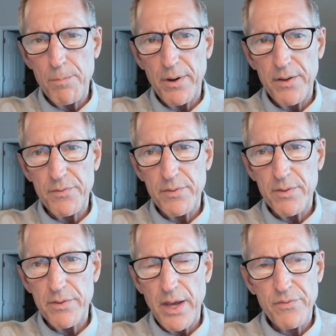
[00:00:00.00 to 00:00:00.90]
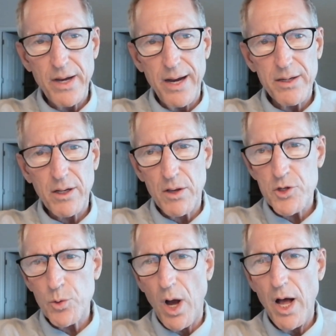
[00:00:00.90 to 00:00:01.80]
but they've got
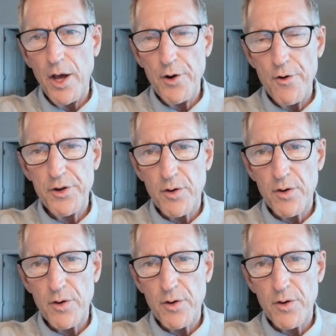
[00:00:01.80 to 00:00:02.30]
close to 100